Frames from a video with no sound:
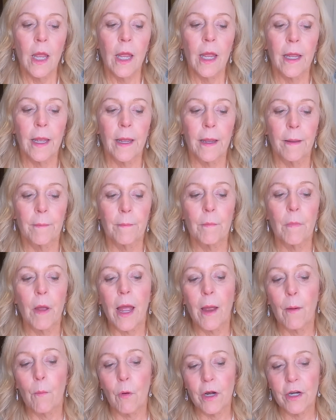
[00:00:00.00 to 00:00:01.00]

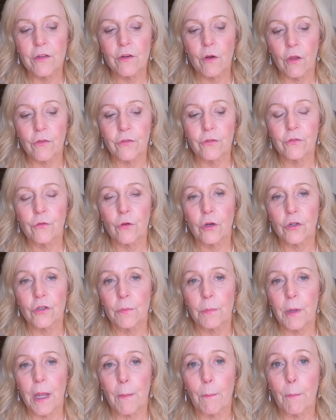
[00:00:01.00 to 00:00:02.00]
I wanted to also talk to
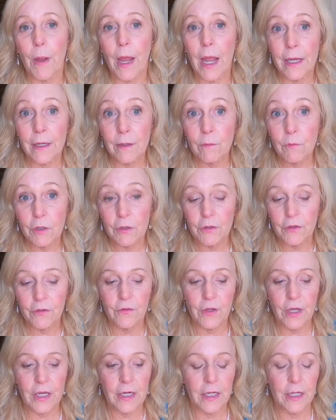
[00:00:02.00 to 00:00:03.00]
you about buying real
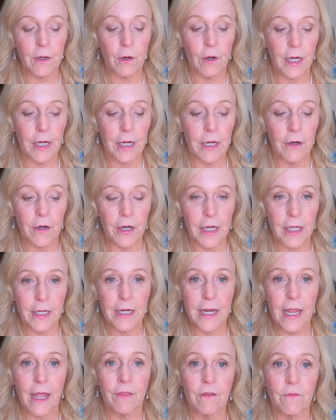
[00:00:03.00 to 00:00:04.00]
estate in our area.
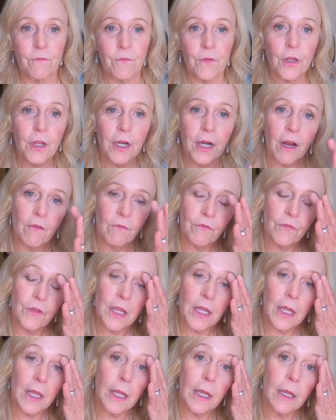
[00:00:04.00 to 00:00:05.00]
Now, the
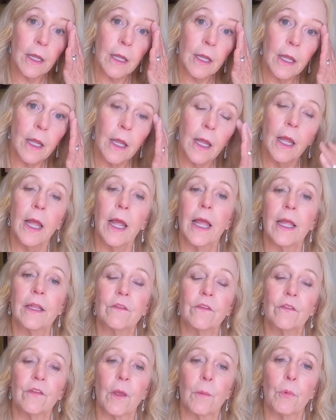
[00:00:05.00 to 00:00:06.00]
Philadelphia
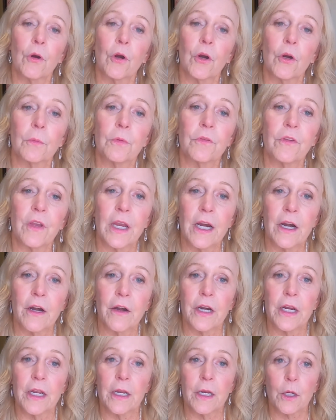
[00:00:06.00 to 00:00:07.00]
and suburbs
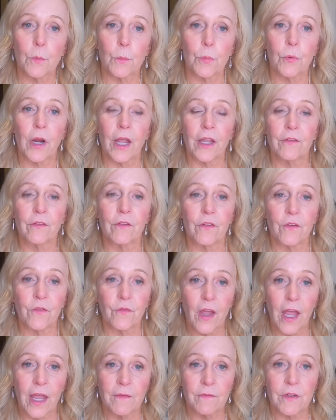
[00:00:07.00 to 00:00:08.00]
area comprises
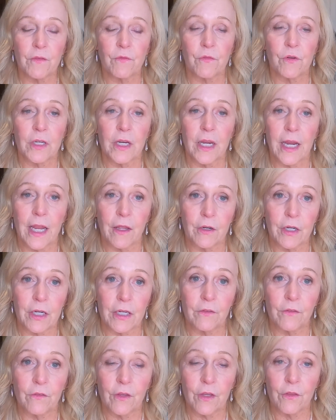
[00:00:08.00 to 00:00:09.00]
5 different
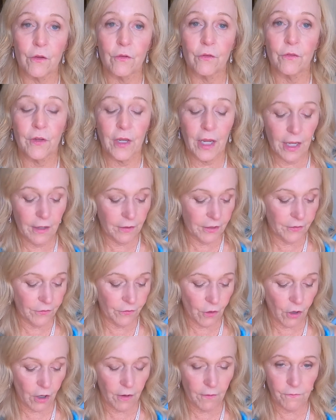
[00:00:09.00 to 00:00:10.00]
counties, and those
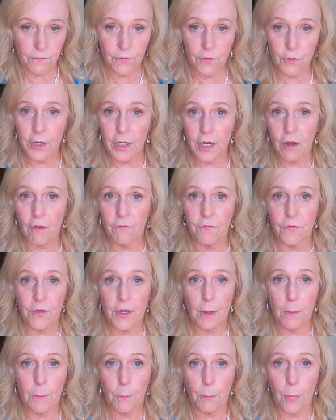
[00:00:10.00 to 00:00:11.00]
counties are
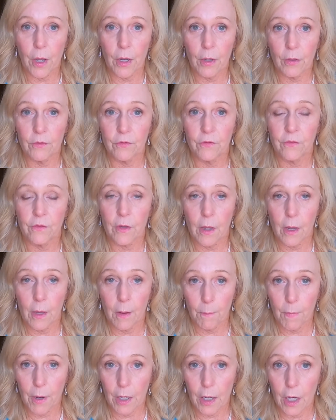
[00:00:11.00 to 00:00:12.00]
Philadelphia, Bucks,
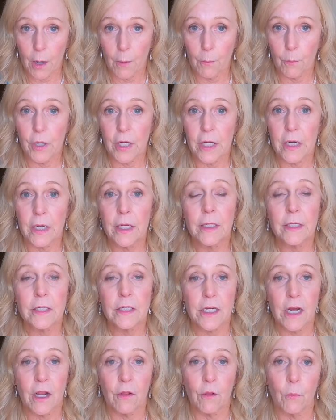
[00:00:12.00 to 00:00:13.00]
Montgomery,
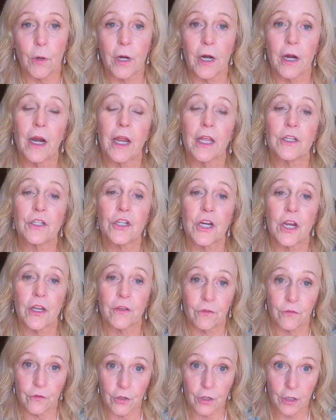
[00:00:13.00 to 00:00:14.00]
Delaware, and
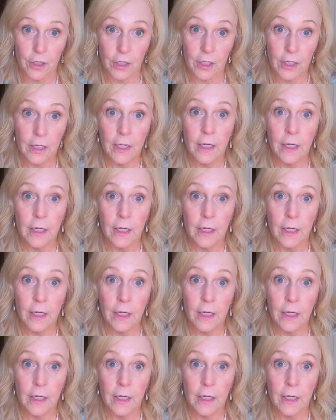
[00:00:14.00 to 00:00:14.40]
Chester.